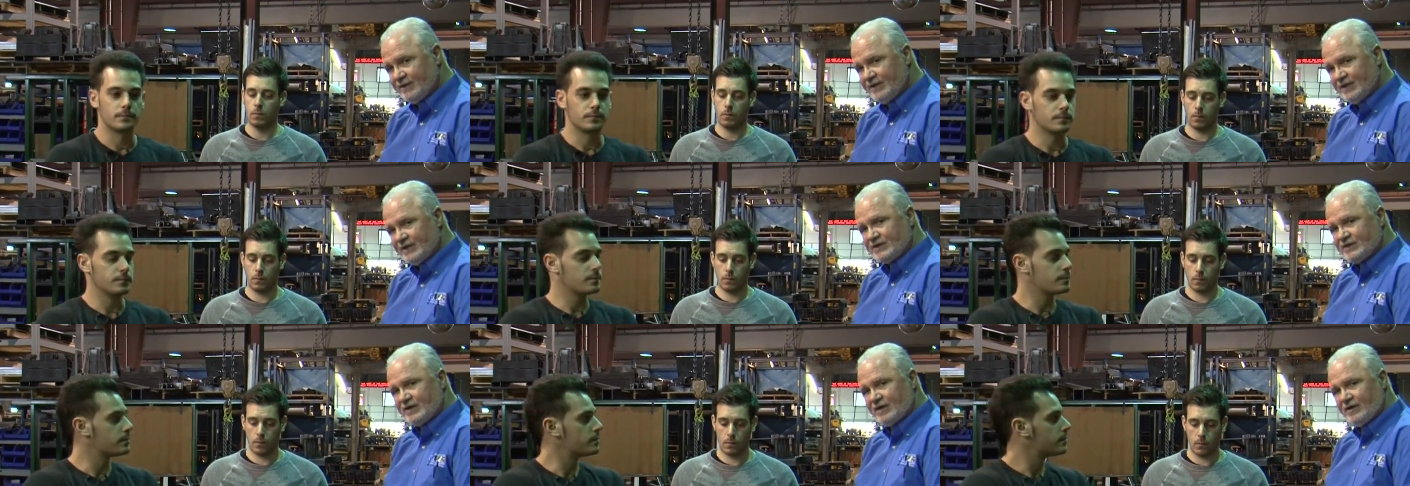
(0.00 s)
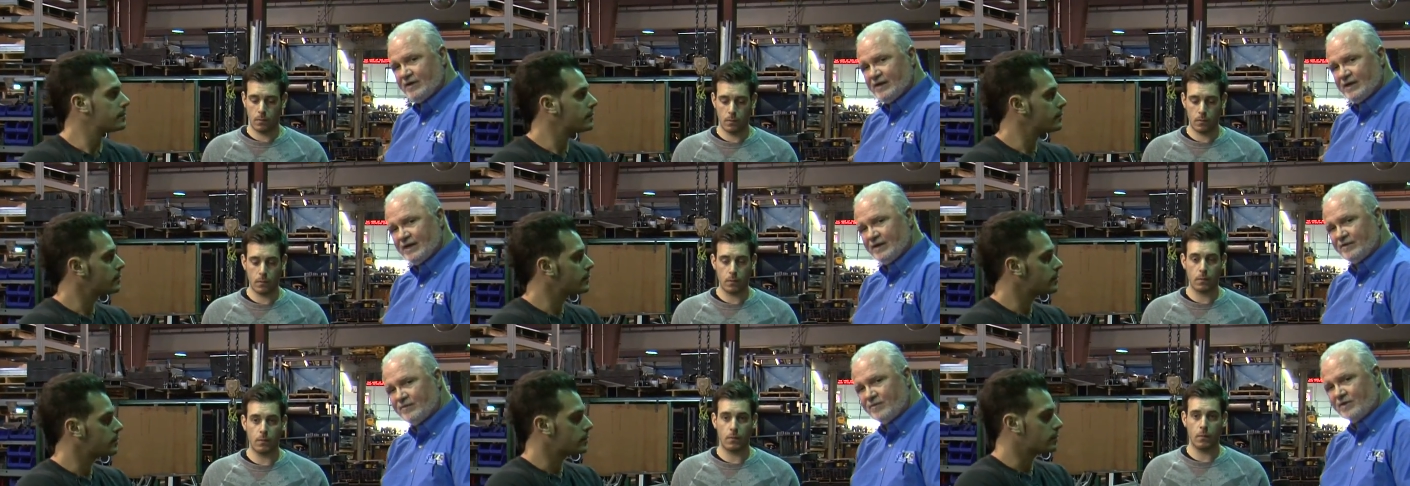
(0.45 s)
Speaker 1: this
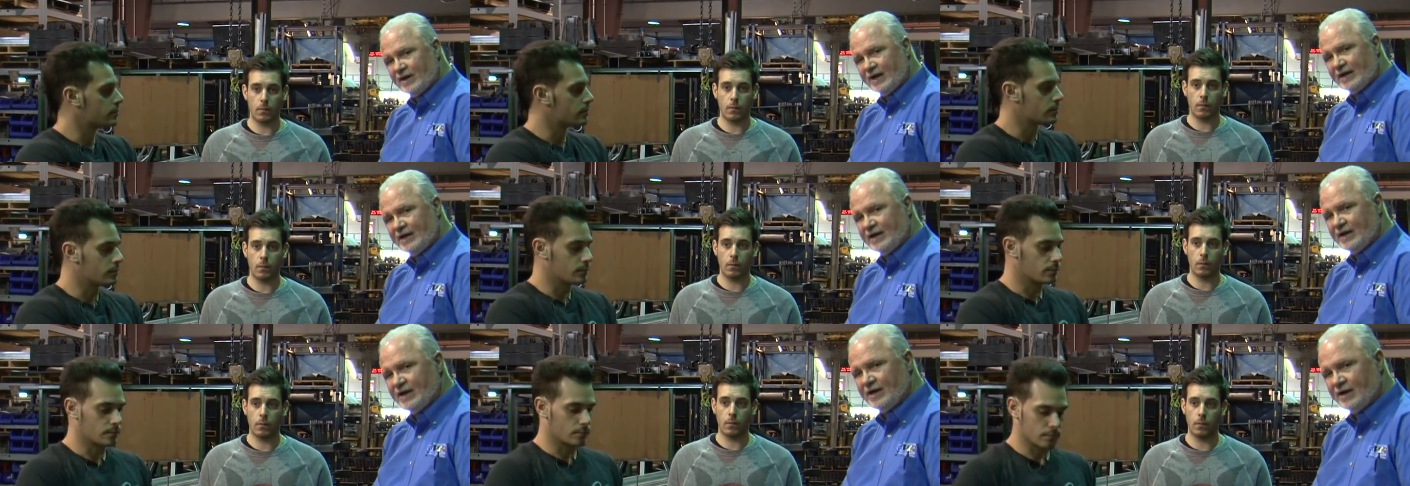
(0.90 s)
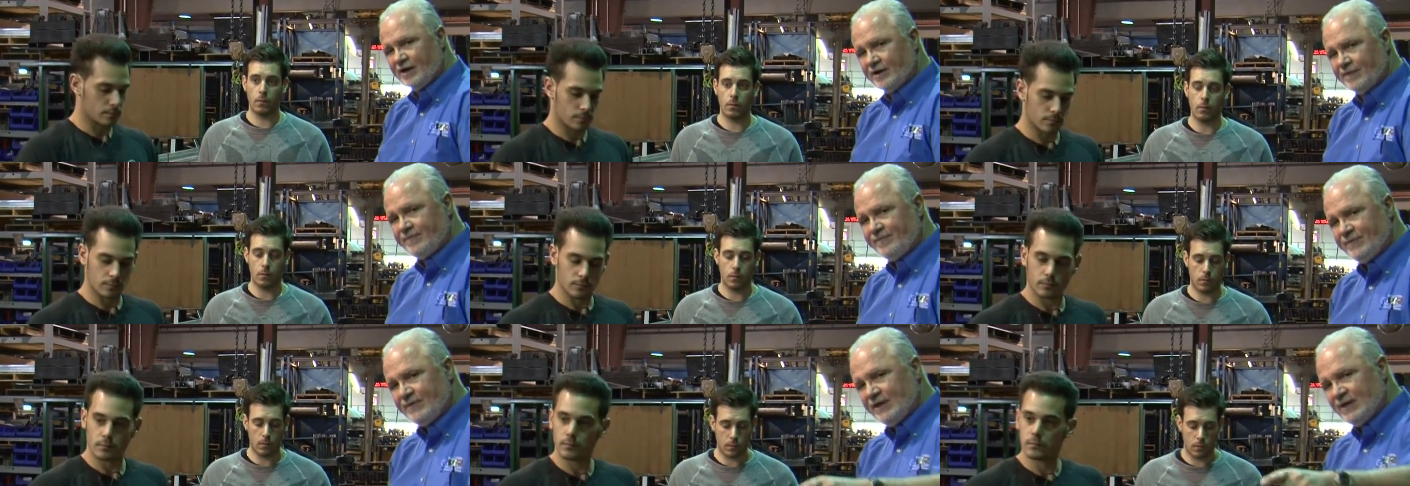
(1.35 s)
area right
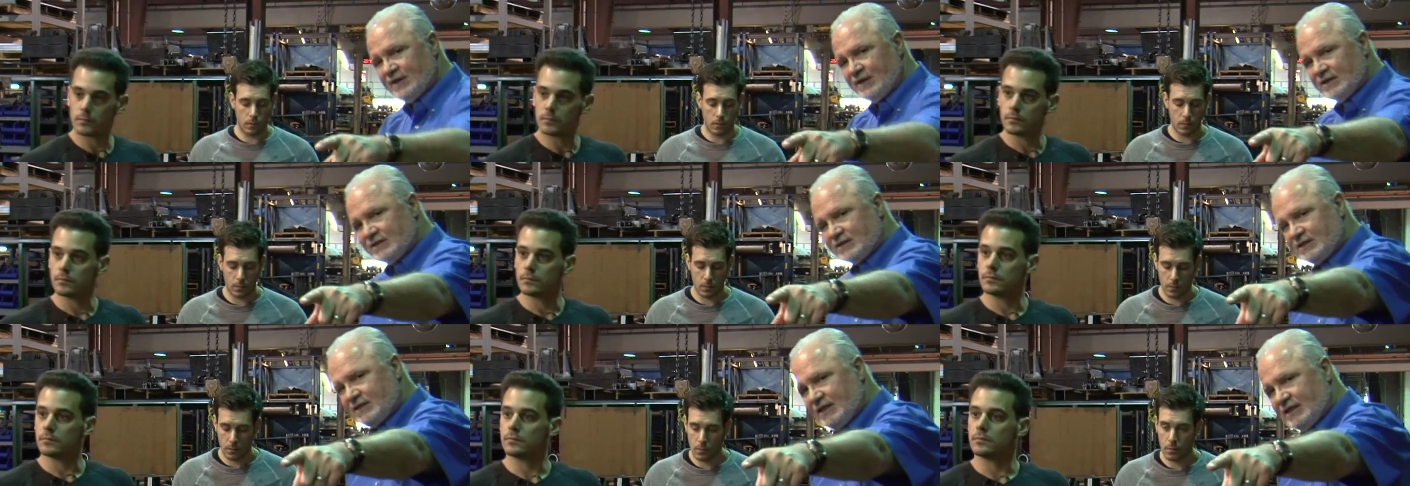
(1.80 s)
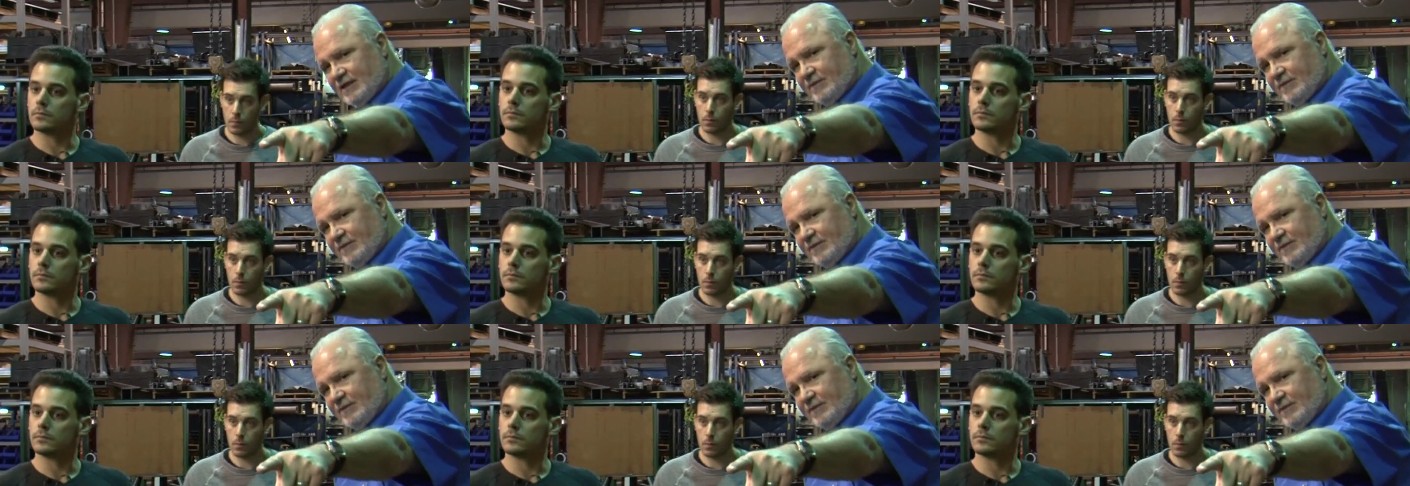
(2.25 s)
here, see